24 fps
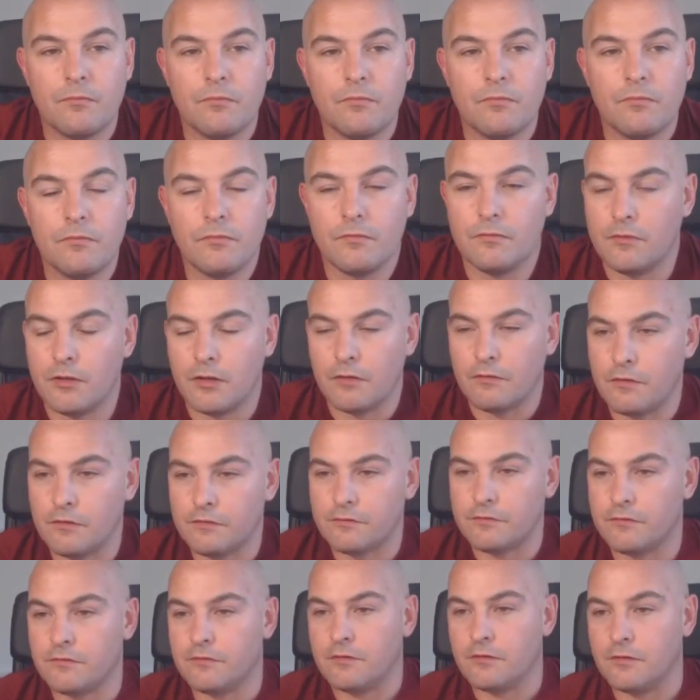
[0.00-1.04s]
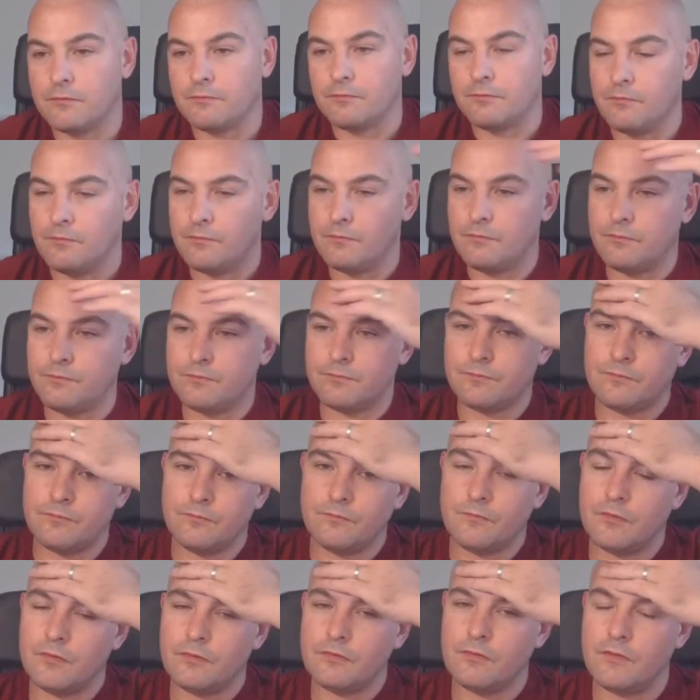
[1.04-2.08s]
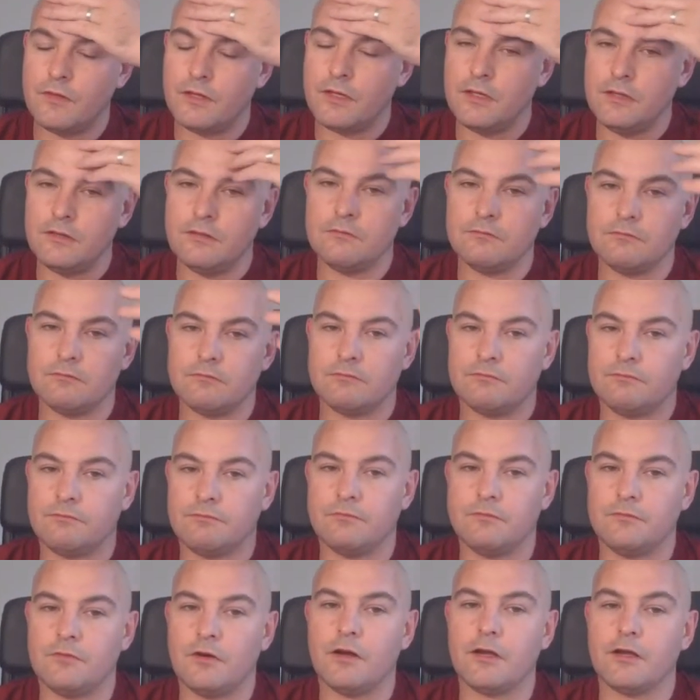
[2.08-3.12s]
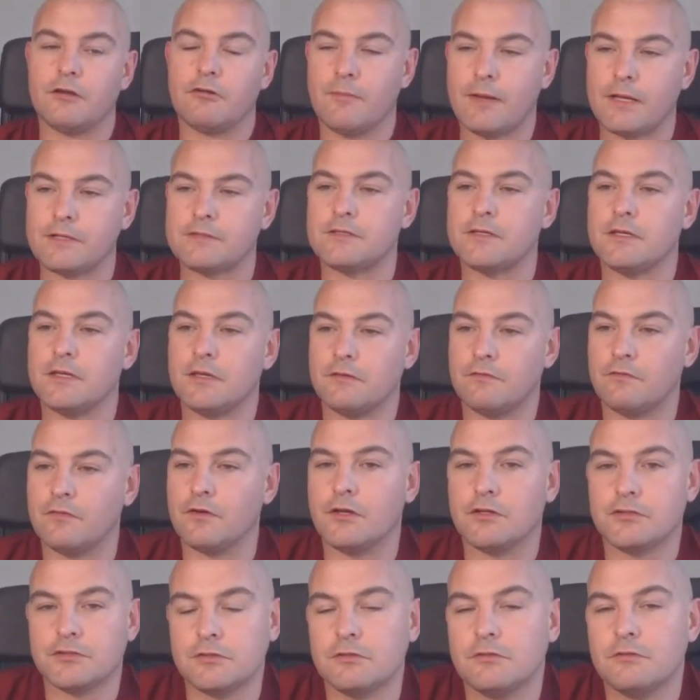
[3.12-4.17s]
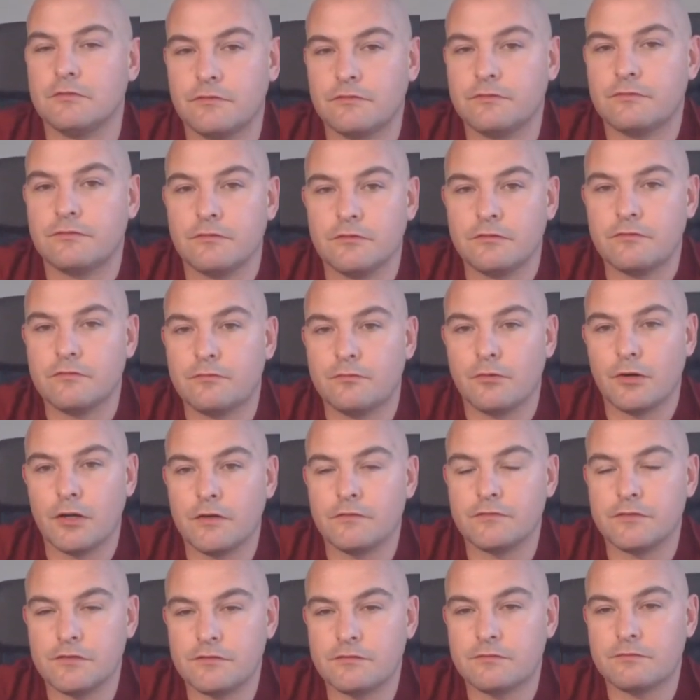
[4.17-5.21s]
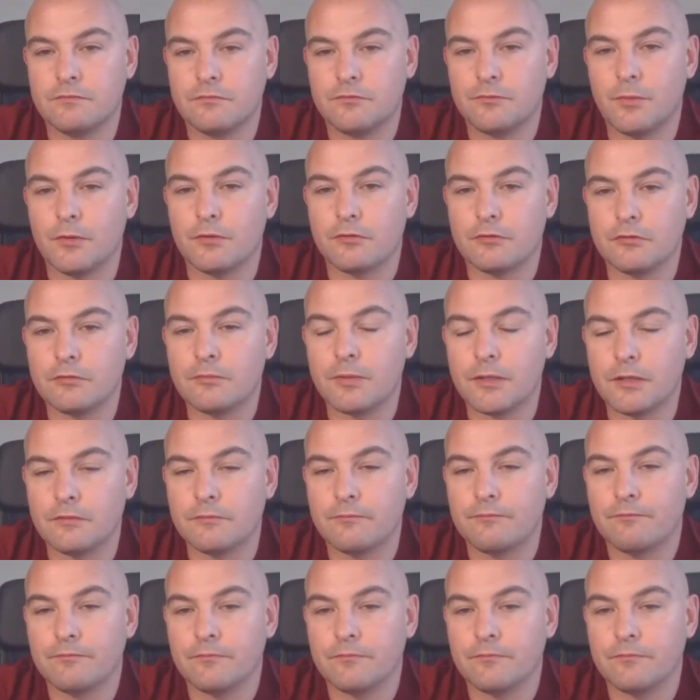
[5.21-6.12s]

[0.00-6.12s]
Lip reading: this is the diagrammatic version of what I've just spoken about,